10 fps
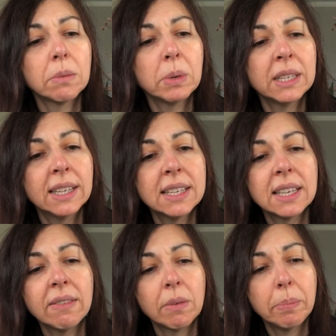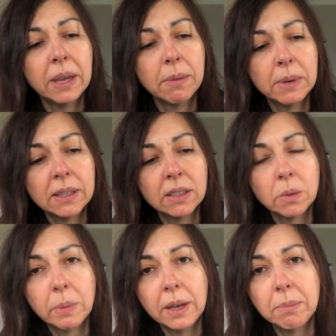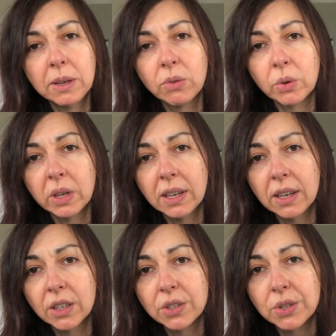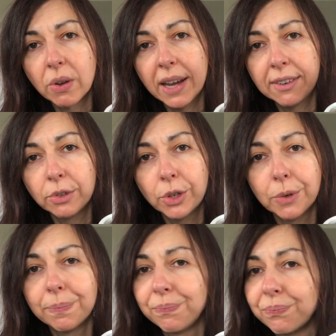but it does have a little baby growing here, so I don't know.